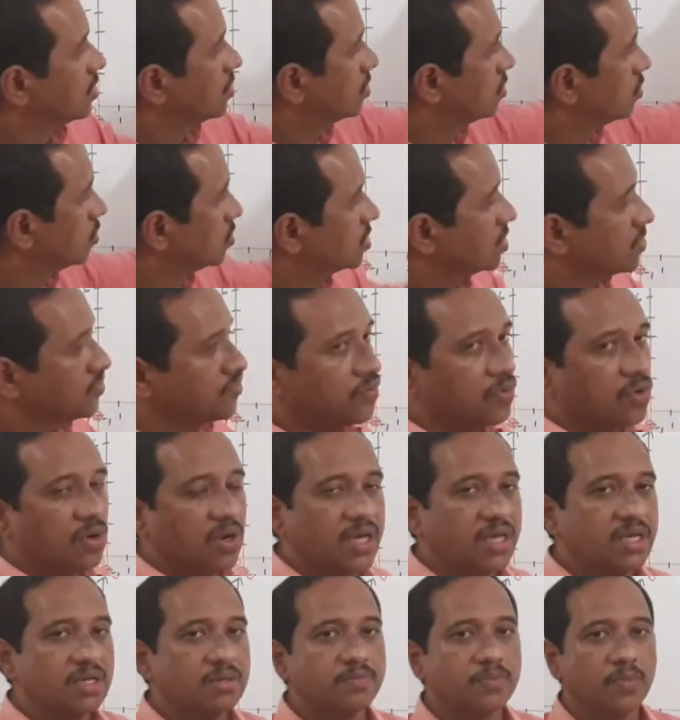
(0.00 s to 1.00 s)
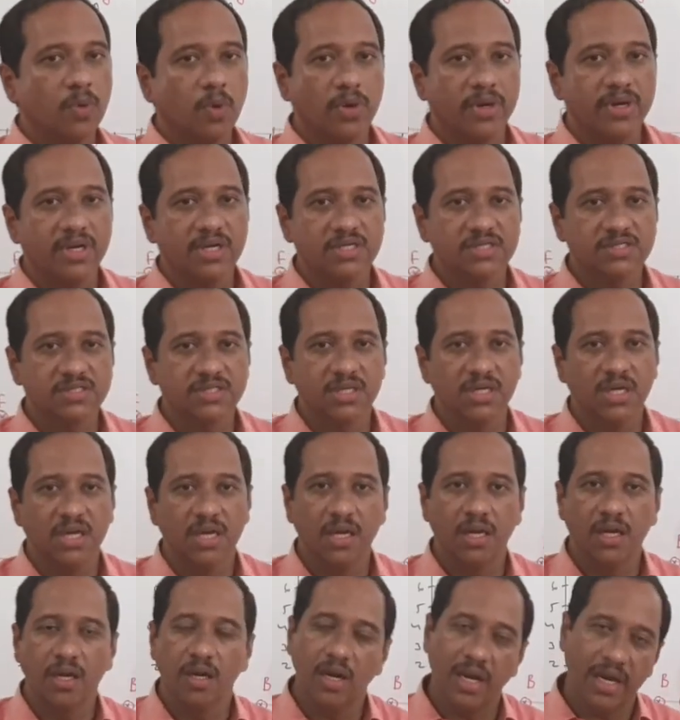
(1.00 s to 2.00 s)
do the following points
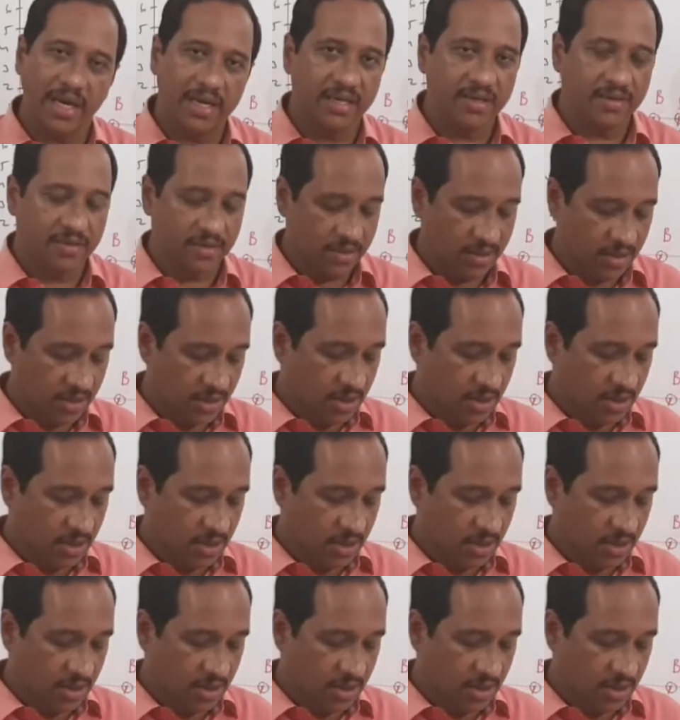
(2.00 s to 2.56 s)
lie.